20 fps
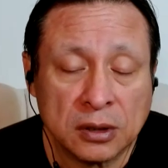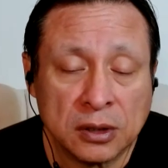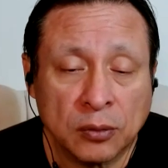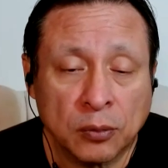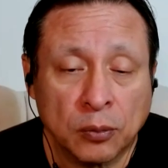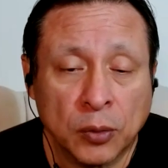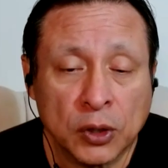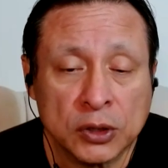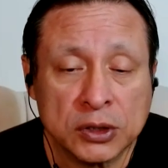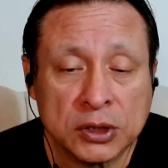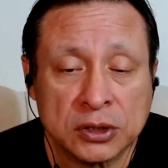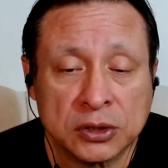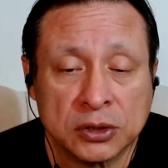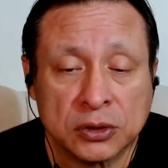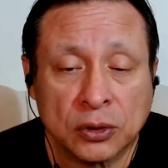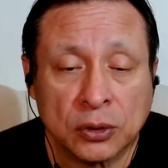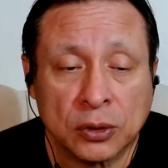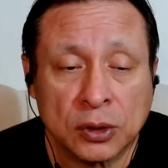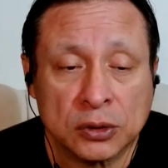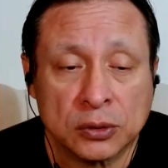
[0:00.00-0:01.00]
the books in
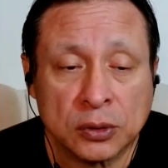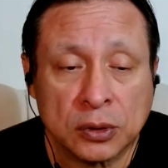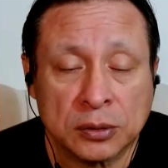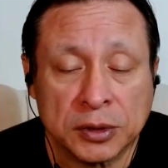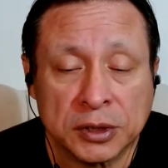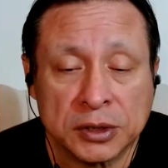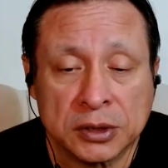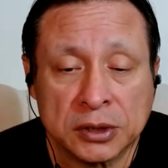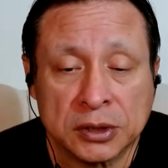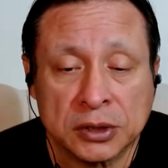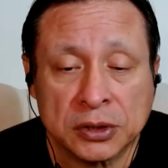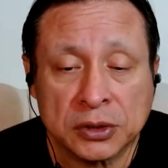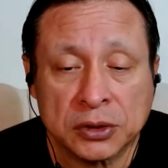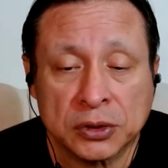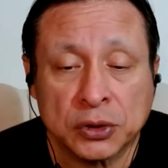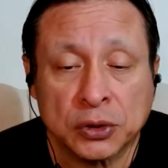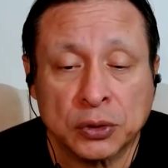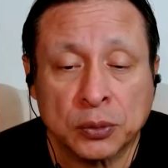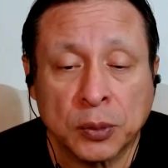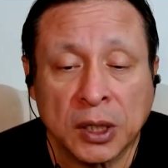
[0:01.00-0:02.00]
storage one because it's just
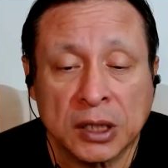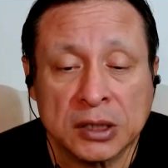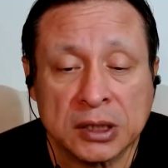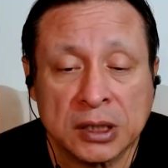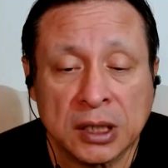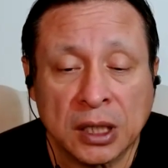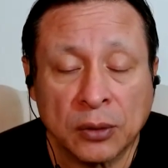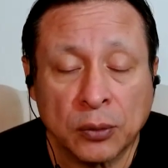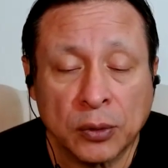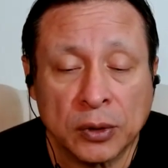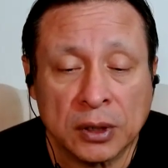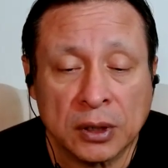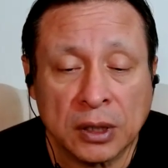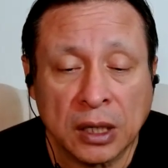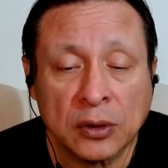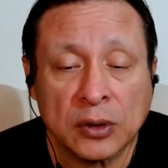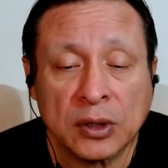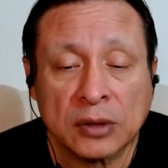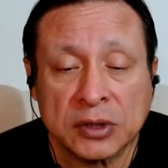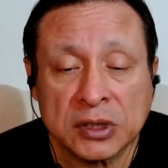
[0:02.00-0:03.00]
too much, and I would
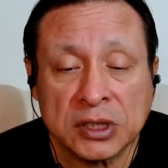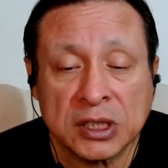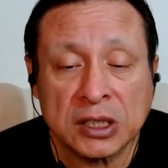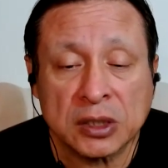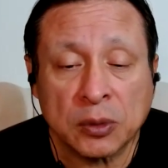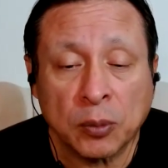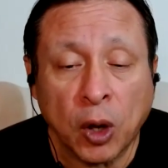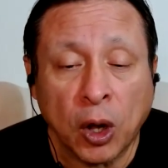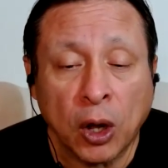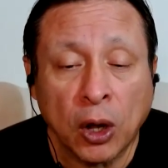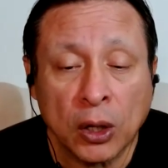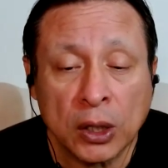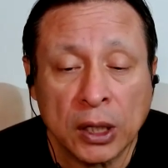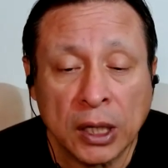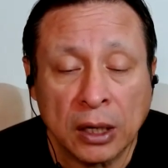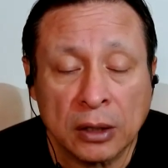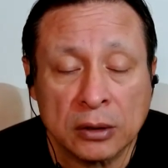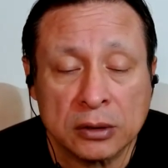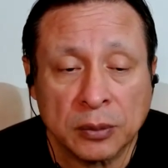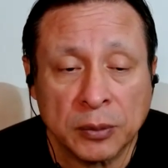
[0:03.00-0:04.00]
have to dig them all
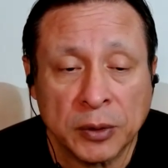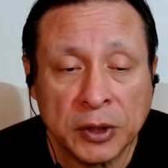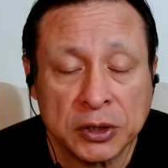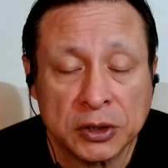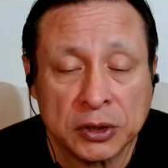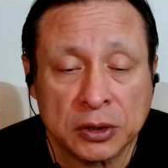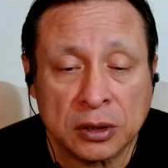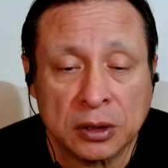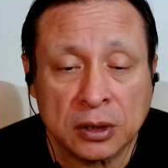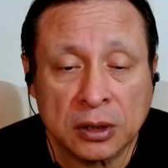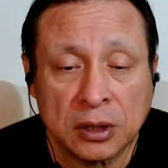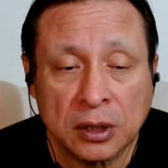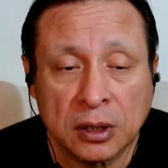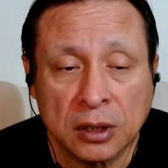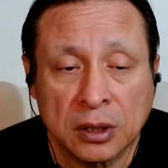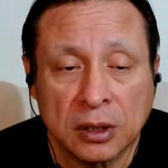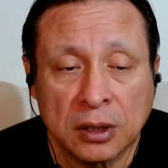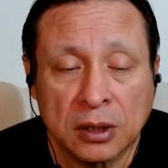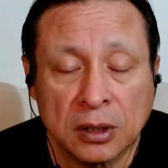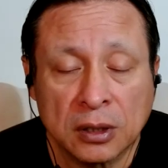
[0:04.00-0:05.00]
out to make sure
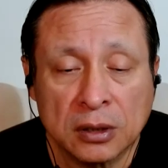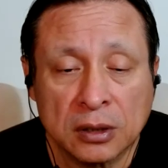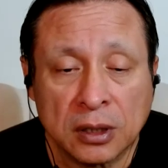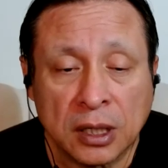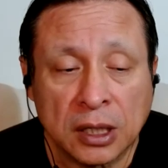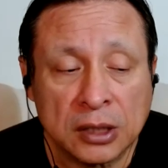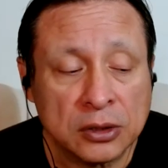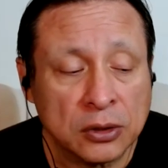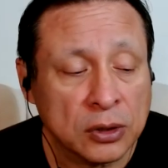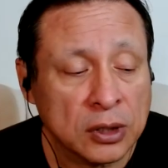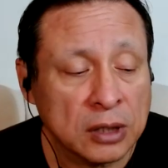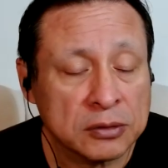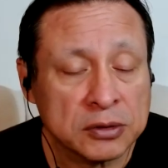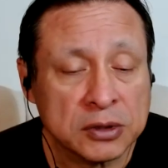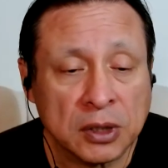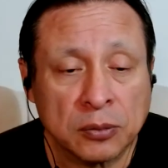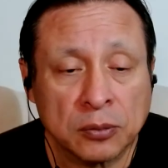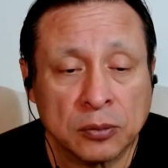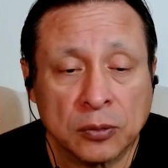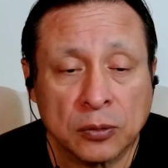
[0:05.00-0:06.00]
that I don't have
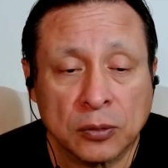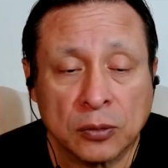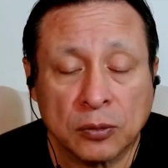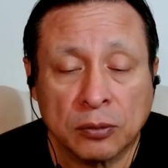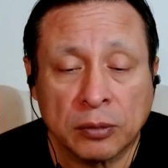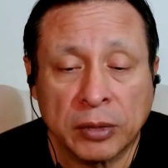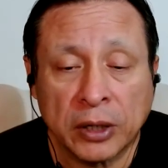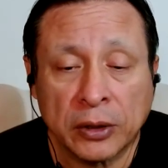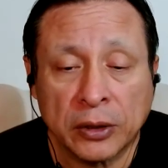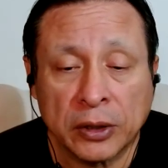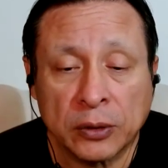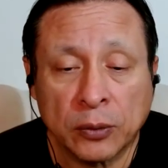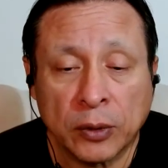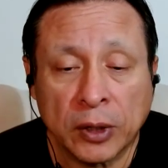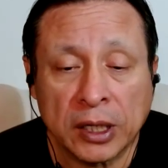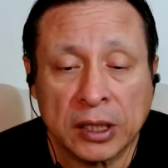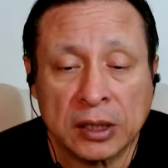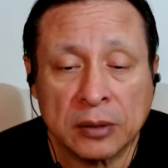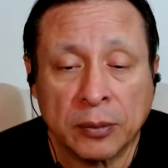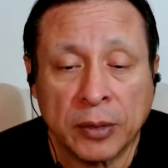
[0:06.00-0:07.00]
some buried
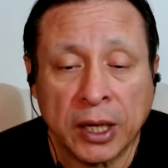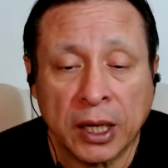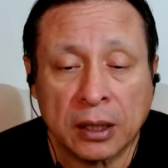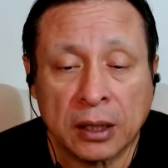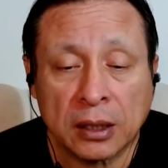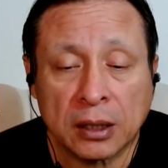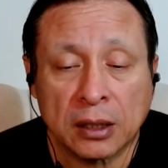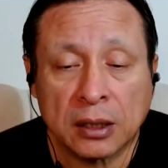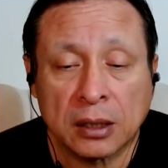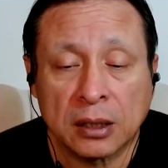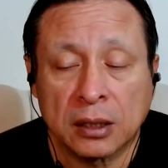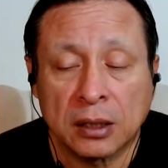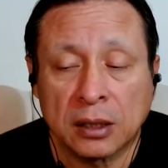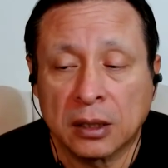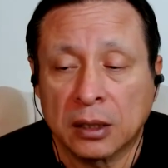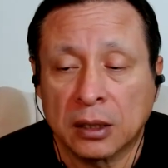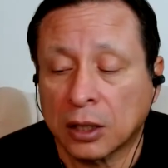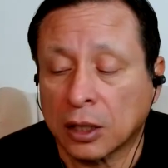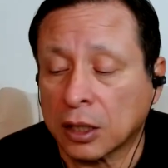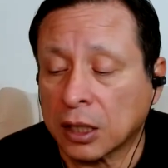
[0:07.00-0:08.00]
way in the back.
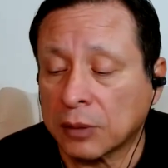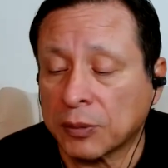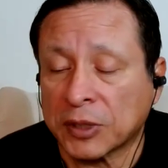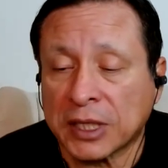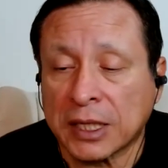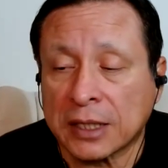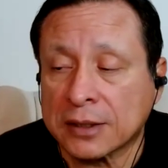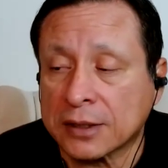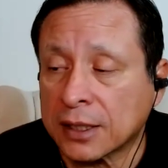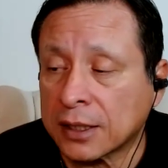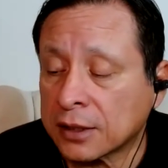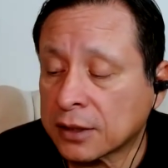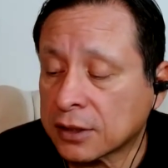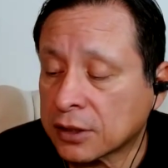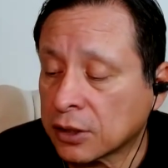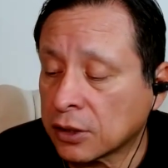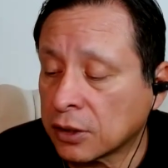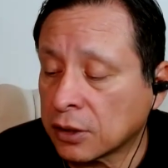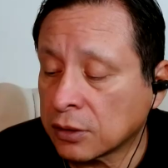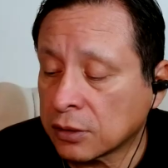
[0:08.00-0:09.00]
All right, but that's it.
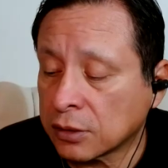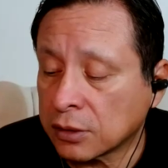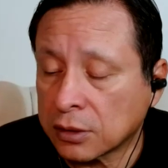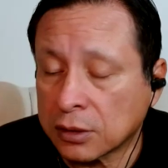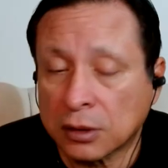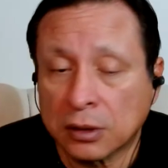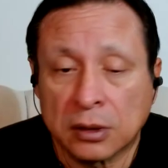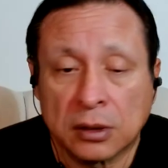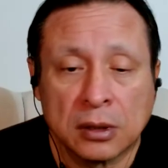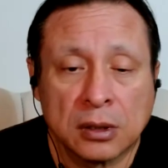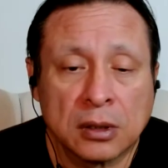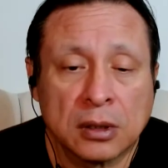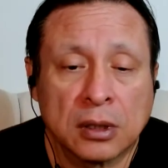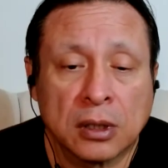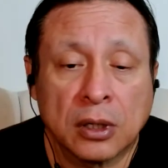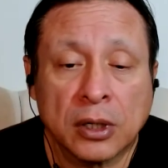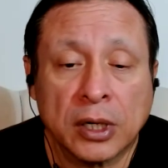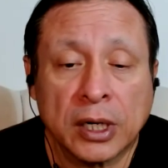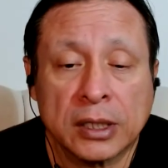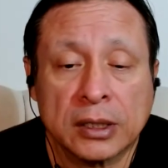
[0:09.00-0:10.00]
So,
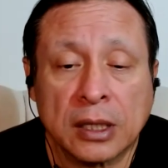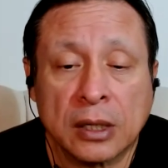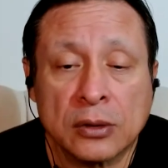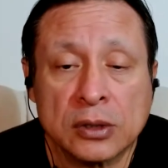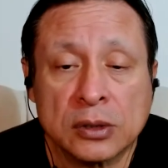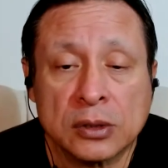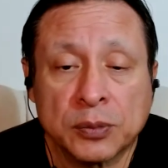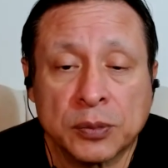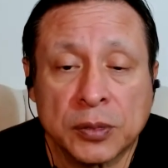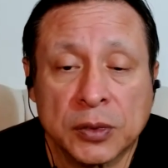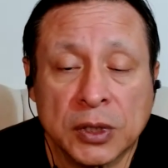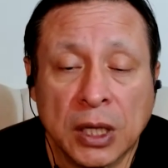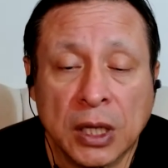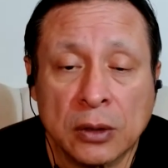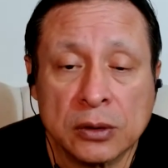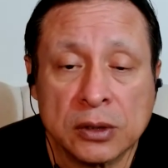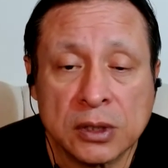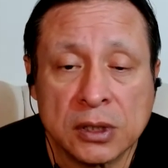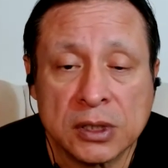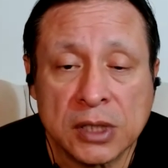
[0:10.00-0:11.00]
all right, that was
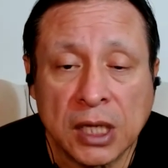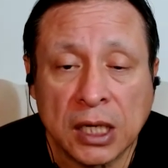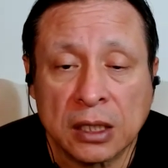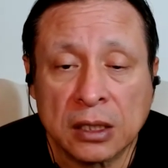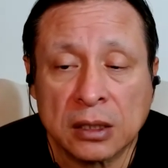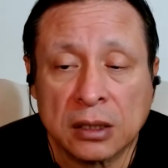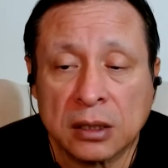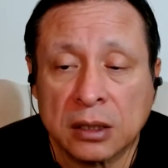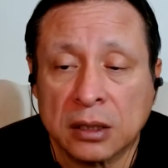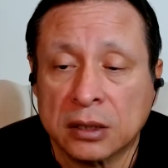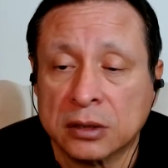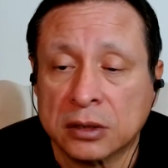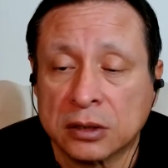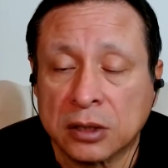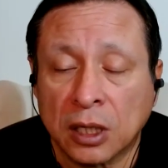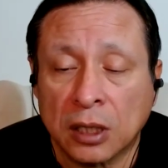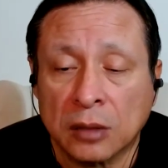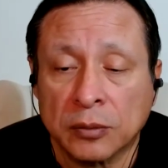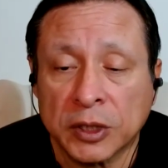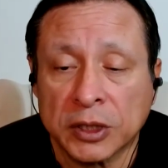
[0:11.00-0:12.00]
the second
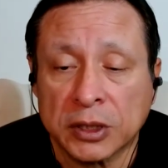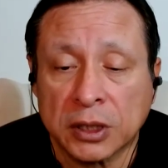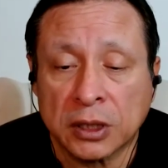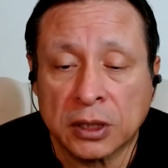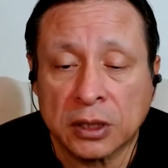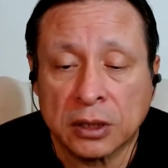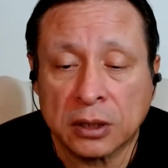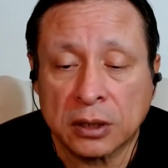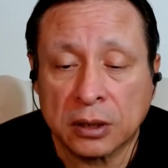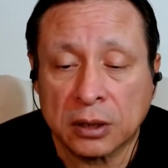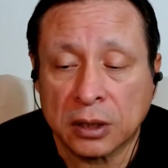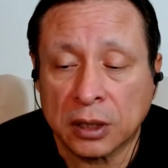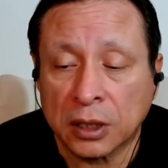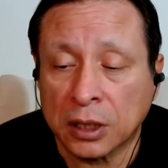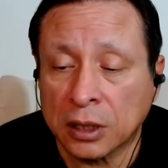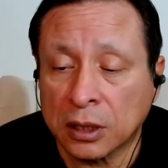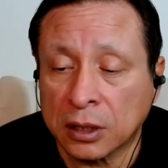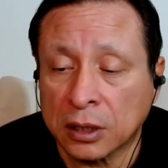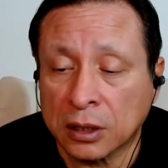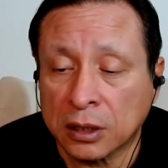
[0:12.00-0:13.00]
installment here,
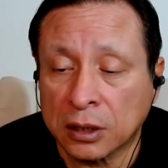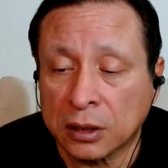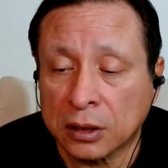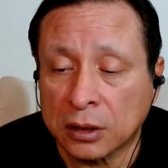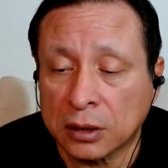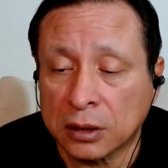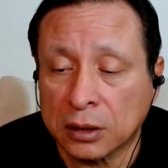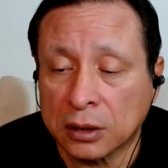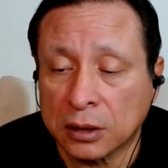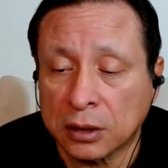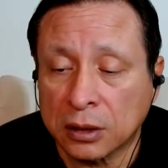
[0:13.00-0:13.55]
and